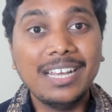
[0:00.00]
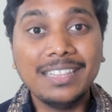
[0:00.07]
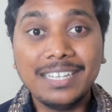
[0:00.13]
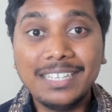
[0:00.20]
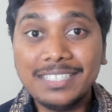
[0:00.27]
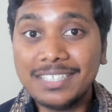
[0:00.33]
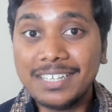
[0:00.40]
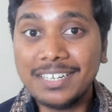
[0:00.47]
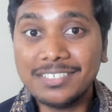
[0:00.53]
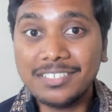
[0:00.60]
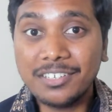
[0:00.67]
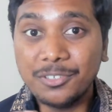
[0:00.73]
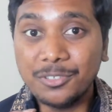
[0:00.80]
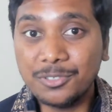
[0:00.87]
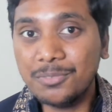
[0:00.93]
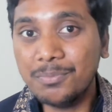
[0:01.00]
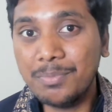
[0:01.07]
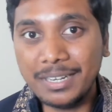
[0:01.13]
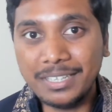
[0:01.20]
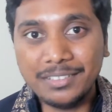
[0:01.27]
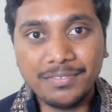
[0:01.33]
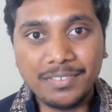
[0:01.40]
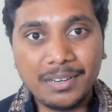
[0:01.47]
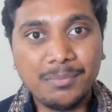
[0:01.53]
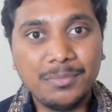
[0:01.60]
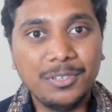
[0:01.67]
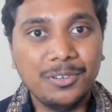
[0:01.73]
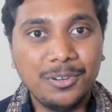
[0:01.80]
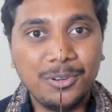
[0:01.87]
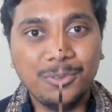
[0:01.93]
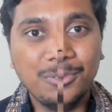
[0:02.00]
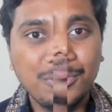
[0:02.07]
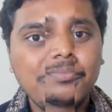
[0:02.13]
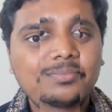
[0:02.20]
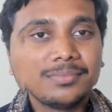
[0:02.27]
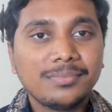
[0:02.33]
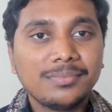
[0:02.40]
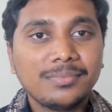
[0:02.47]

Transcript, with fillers: That is the reason you should breathe from your nose.